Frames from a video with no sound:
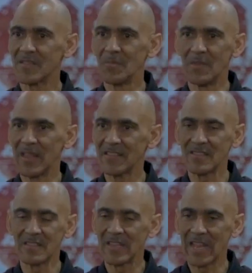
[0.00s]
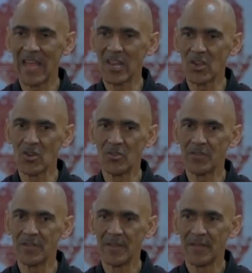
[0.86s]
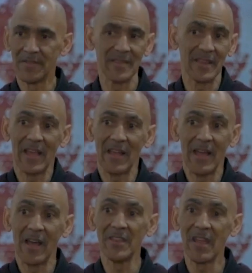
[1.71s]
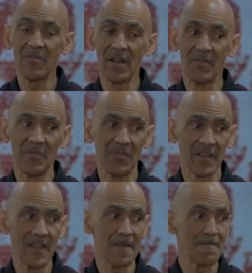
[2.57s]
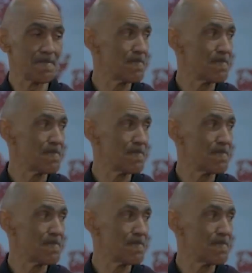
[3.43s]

some lessons that I learned that I'll, I'll never ever forget.